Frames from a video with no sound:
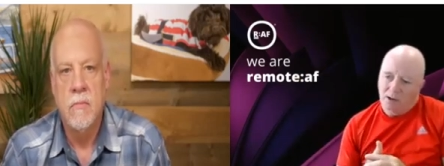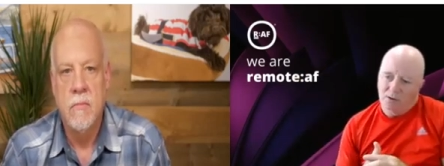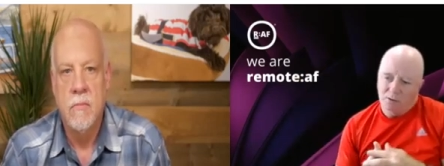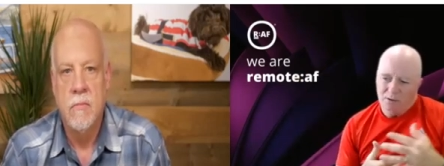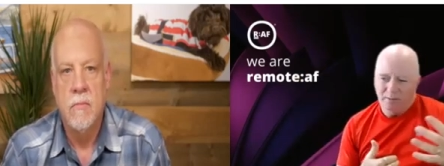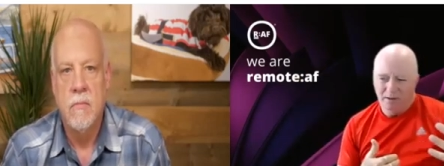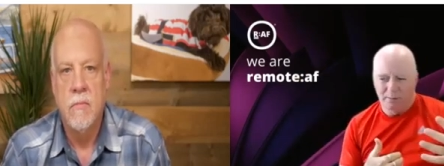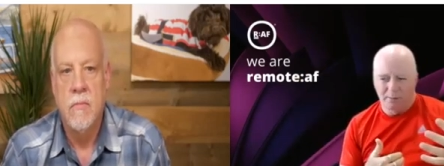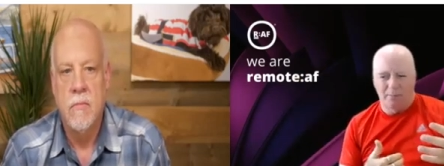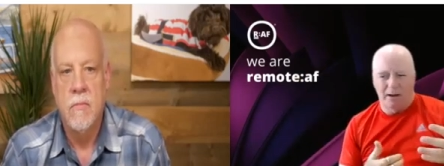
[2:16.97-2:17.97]
Speaker 1: Talk to me a
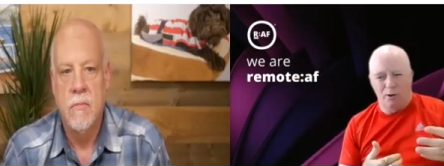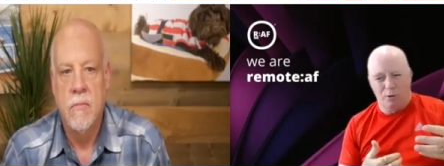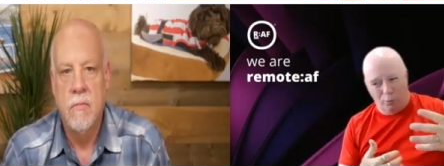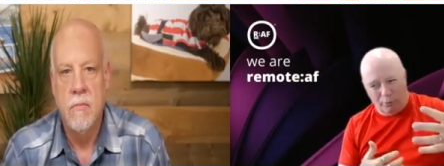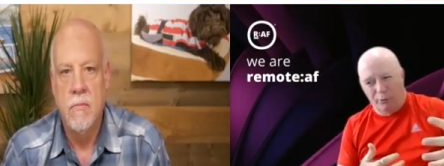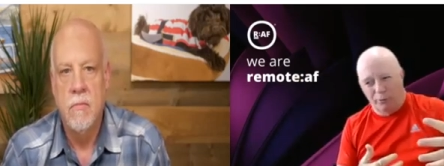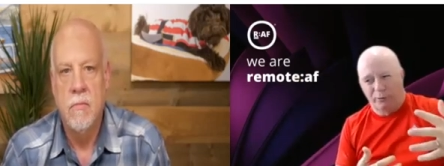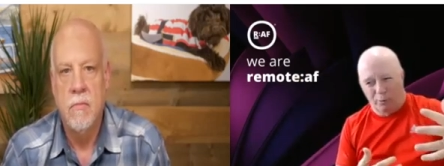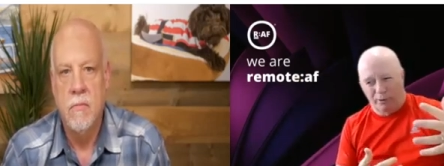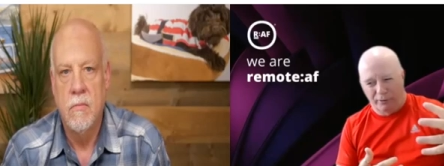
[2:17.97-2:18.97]
little bit about your
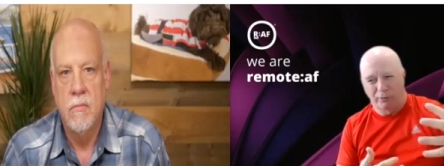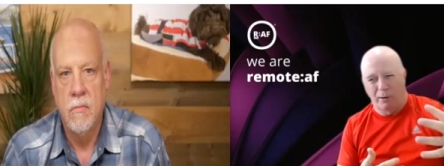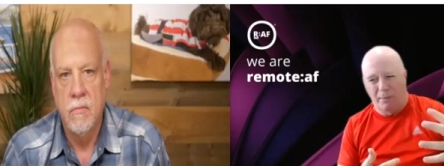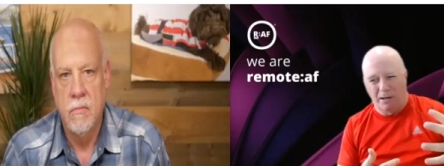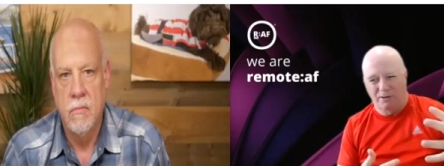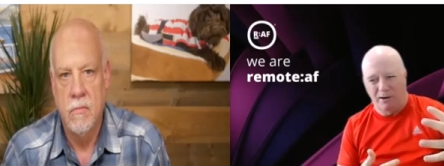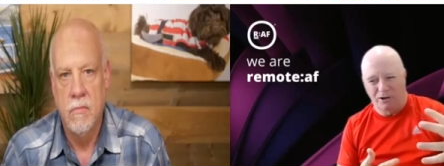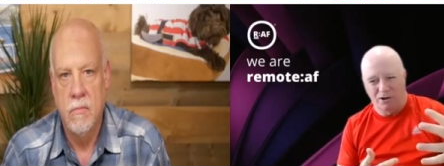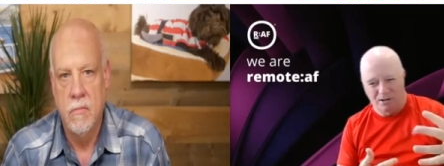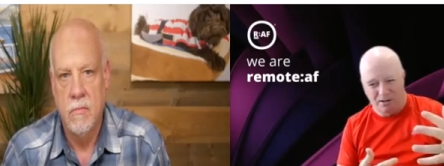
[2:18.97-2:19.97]
thoughts on what a Scrum
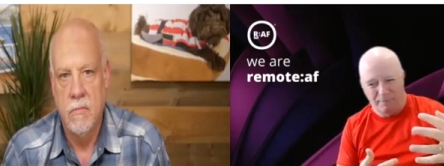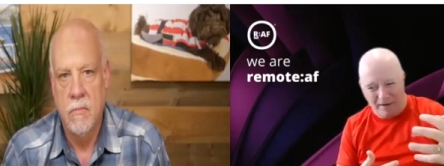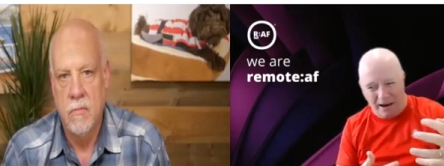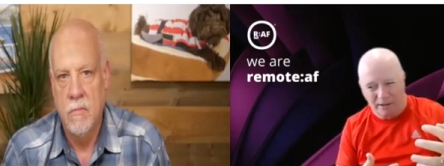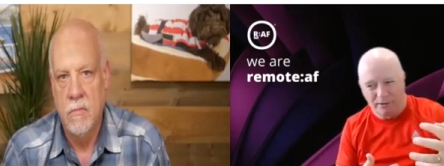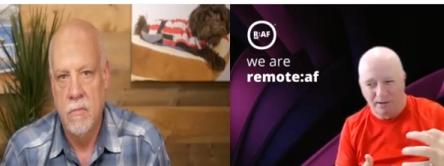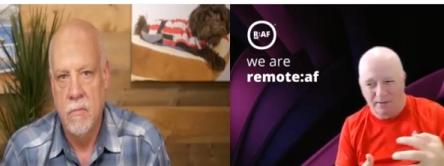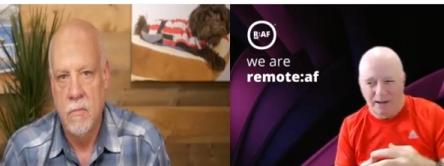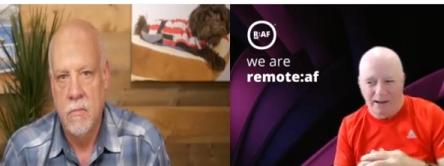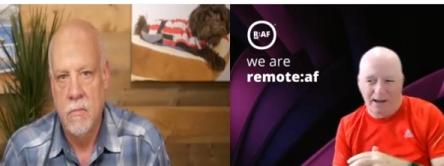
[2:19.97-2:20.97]
Master actually is and the value
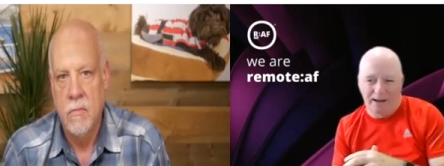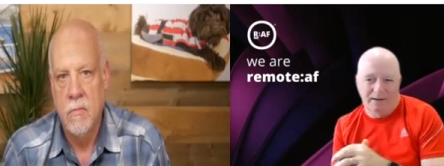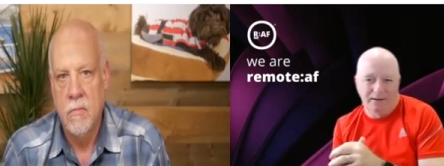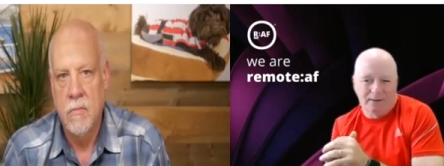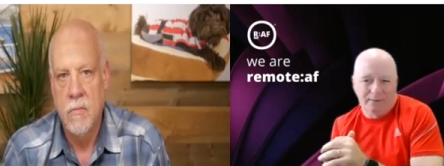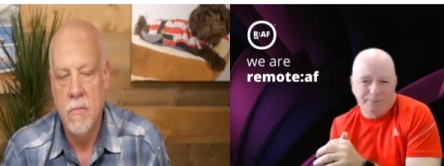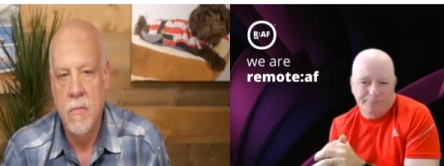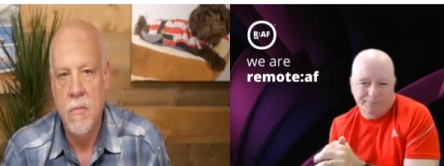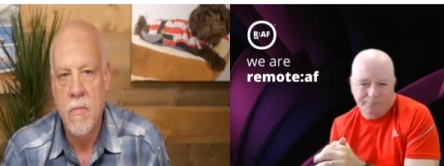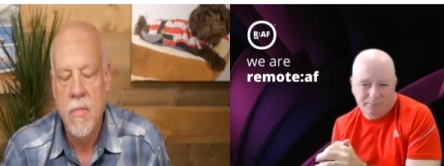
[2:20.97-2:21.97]
that they add.
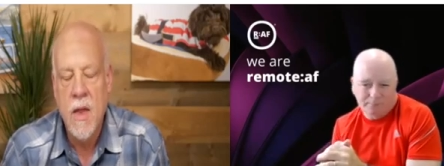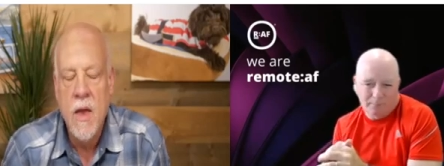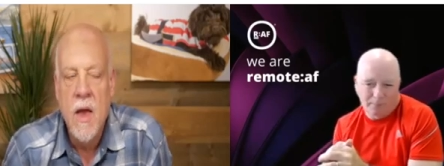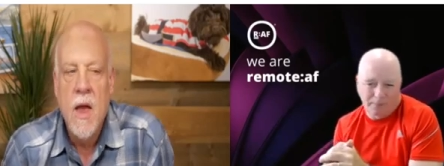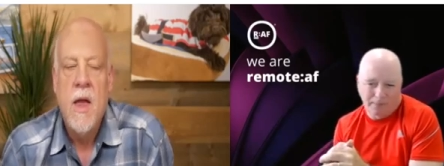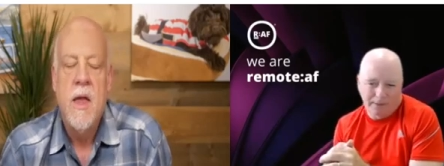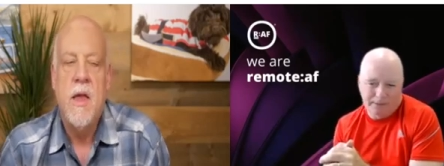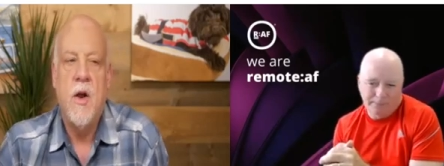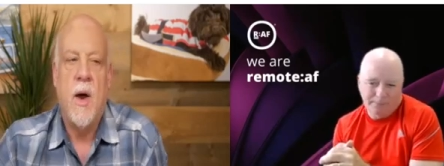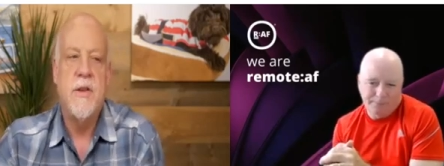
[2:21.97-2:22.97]
Speaker 2: You
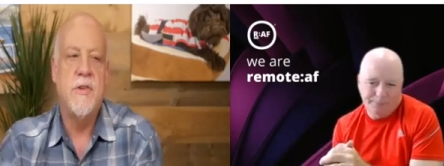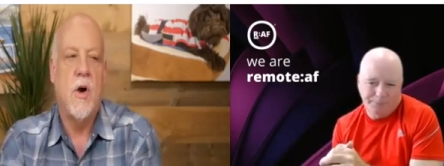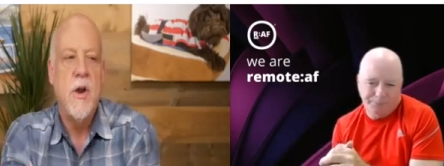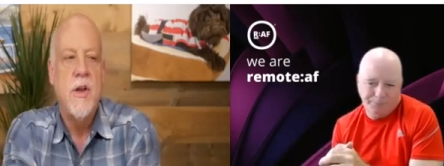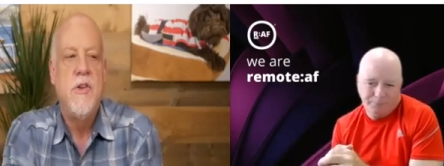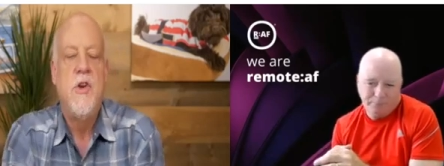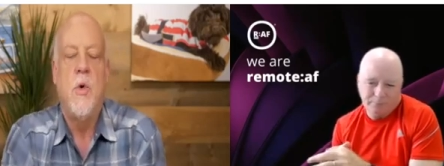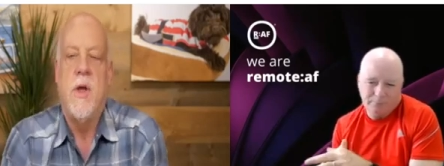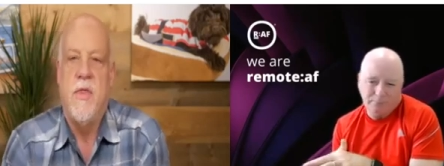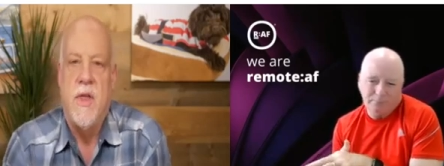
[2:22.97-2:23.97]
know, I started
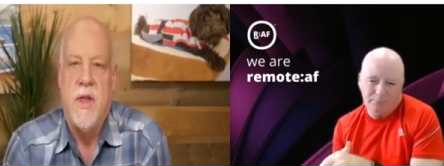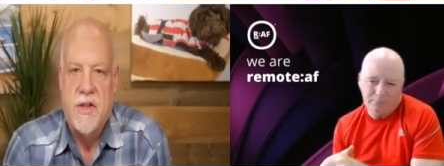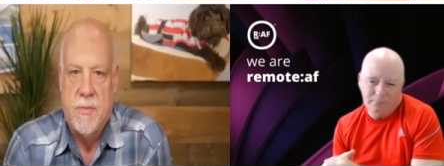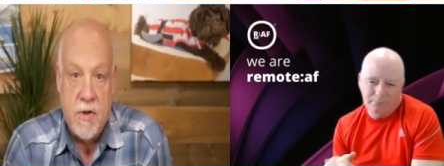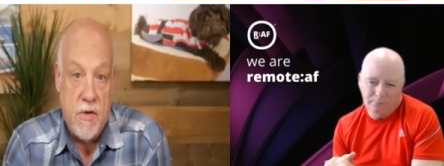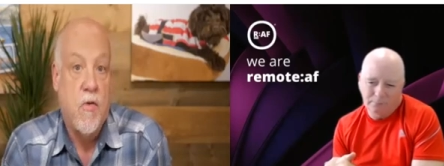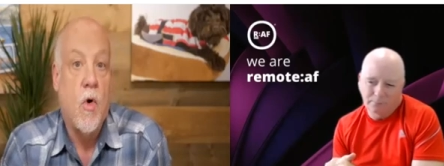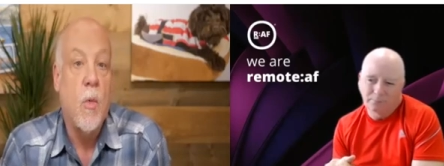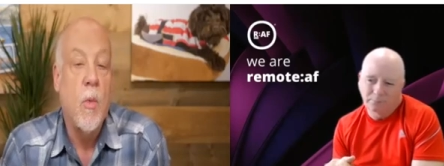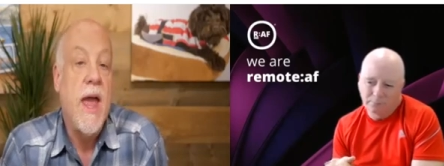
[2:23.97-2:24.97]
doing this
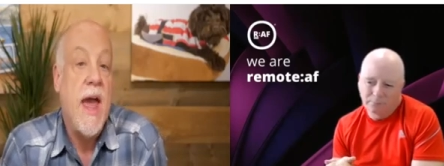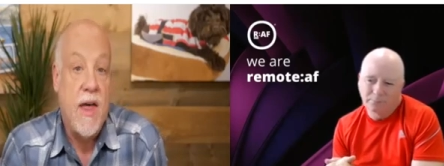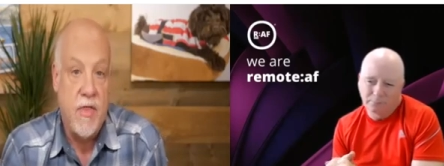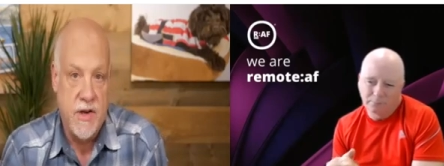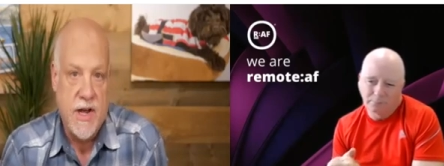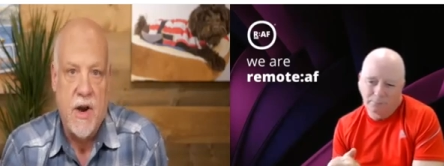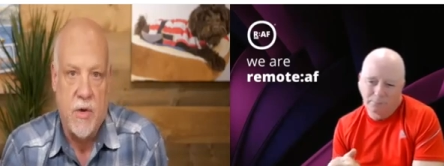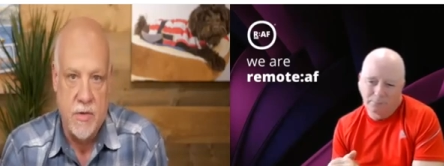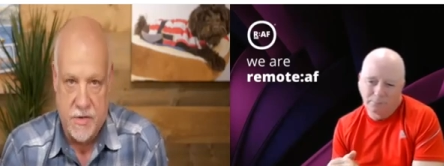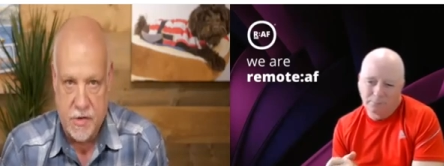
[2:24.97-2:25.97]
before we had the
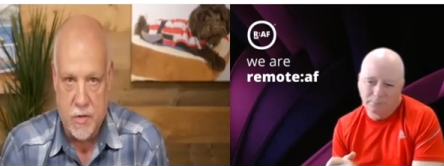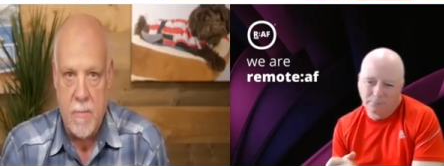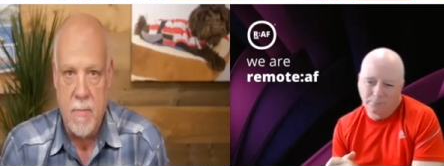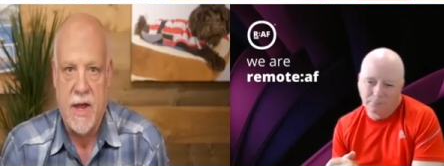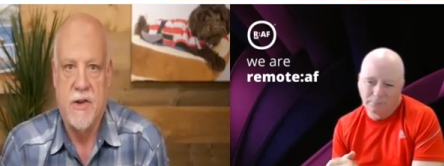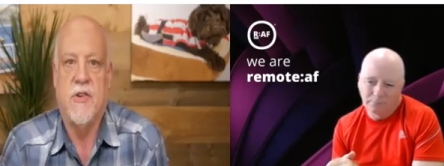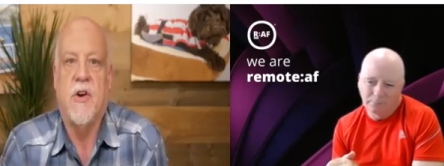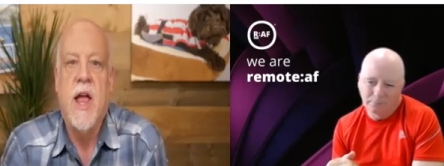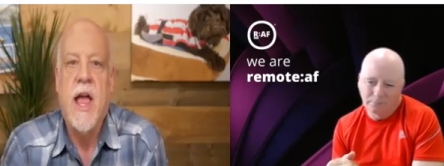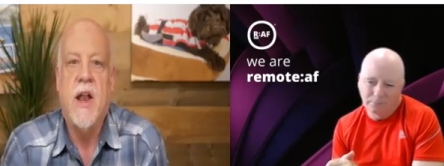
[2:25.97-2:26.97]
title Scrum
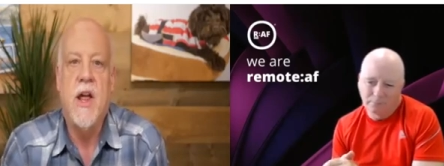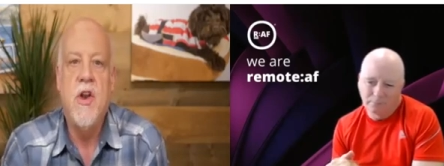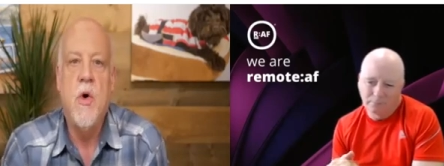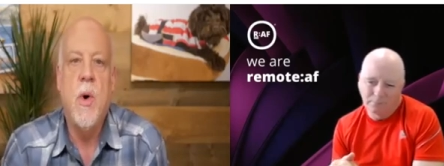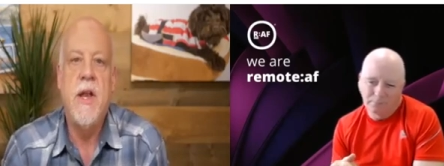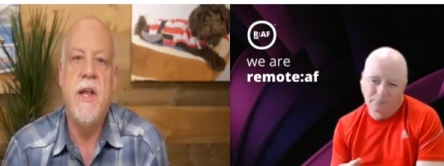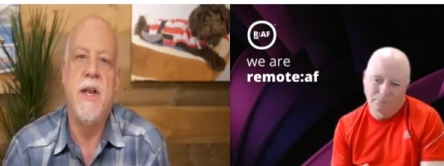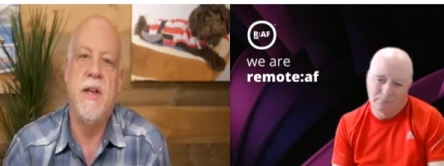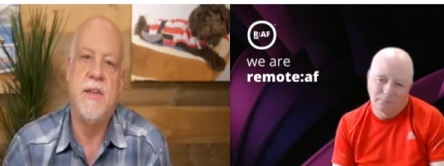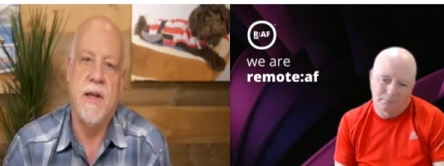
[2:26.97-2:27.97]
Master, and I knew I
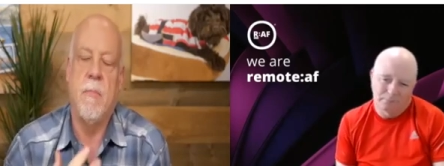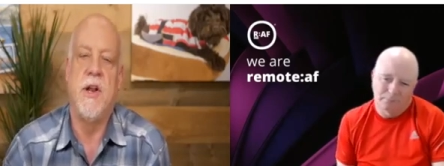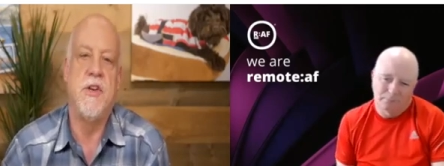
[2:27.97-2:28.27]
needed somebody to